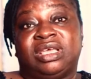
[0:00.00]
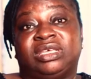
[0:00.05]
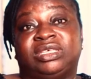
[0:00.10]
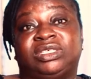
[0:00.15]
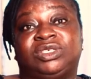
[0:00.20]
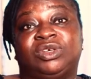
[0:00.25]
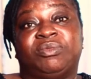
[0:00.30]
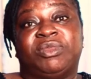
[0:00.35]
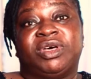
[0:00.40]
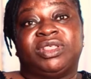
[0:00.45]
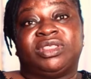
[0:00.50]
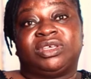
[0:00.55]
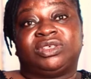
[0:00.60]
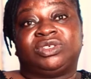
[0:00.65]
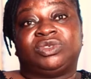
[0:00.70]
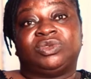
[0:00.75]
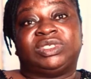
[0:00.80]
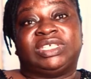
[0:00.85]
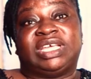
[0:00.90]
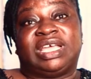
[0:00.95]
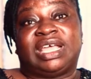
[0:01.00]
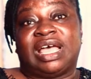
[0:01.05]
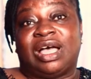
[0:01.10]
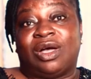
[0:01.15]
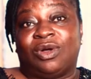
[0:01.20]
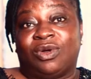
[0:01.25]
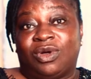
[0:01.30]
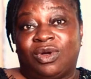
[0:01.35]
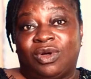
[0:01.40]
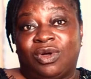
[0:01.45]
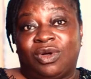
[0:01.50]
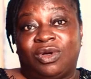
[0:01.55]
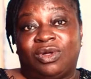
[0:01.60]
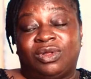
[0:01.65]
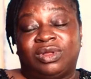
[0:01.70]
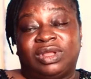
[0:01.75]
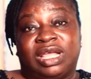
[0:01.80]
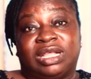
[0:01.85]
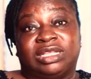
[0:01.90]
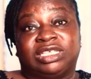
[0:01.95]
so mothers who take
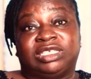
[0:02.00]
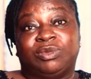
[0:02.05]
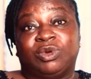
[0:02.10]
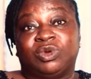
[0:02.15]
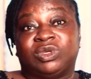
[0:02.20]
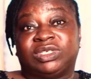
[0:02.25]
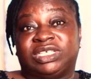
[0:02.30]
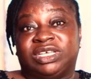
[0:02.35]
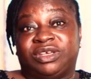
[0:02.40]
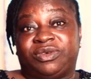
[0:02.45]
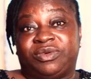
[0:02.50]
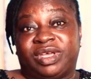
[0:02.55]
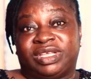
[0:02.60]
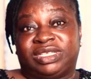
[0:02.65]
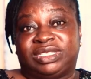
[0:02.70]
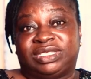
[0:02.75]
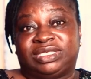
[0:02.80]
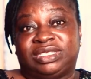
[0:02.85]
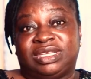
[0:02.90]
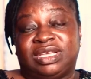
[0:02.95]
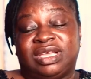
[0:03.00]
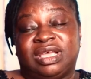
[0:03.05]
alcohol and smoke cigarettes